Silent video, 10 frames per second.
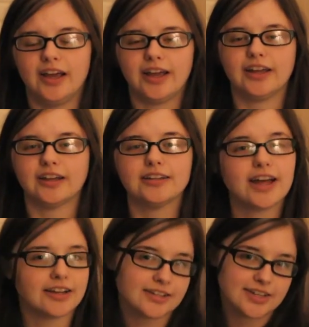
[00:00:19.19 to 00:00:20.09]
and
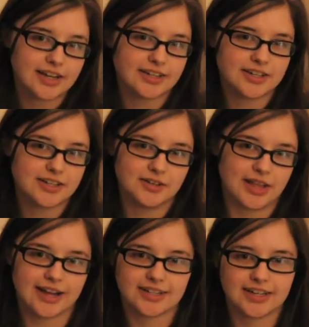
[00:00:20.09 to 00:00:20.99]
I decided to do
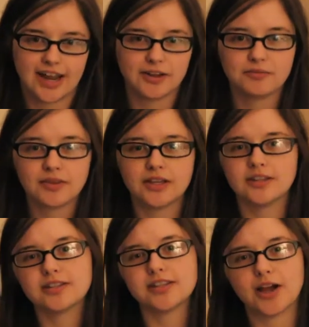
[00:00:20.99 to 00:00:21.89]
that today.
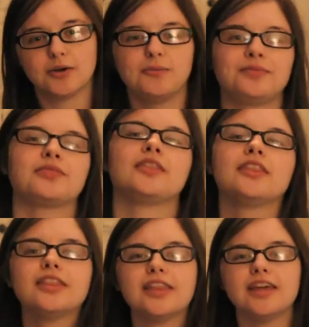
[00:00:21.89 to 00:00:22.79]
So
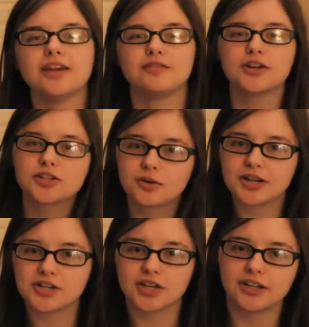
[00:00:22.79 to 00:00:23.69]
the first
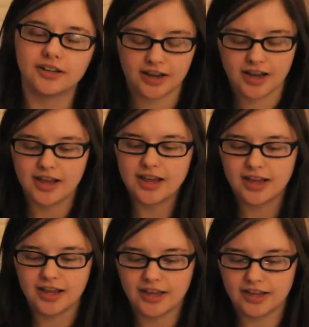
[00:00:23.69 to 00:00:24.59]
question
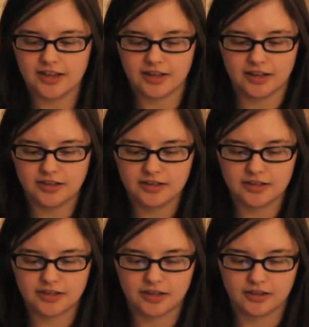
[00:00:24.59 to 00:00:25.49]

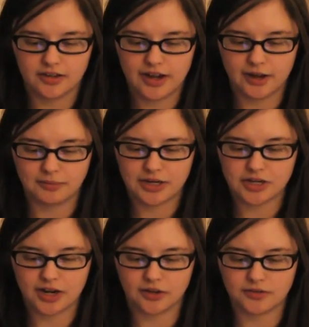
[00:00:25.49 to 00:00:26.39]
is, how many
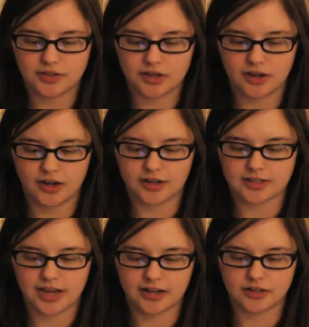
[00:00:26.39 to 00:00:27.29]
shelves
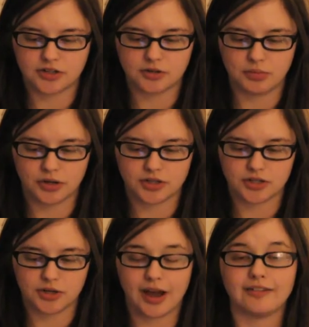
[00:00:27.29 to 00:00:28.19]
assigned to books
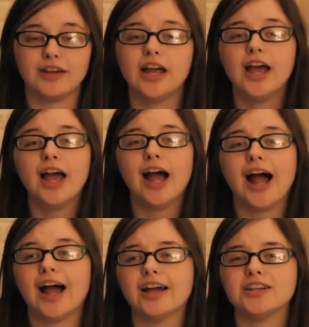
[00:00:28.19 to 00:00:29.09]
do you have?
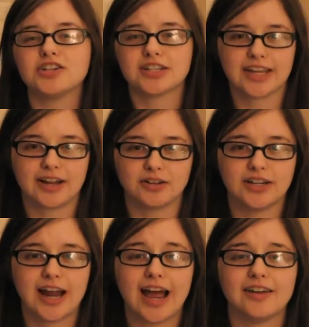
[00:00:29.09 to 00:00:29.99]
I just
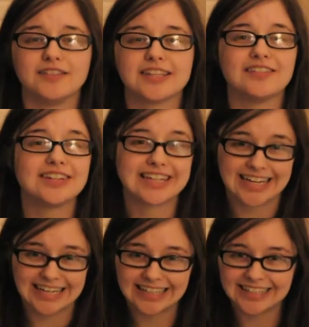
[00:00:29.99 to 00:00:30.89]
counted. I have
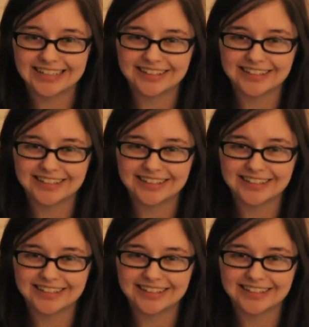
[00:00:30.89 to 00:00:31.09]
17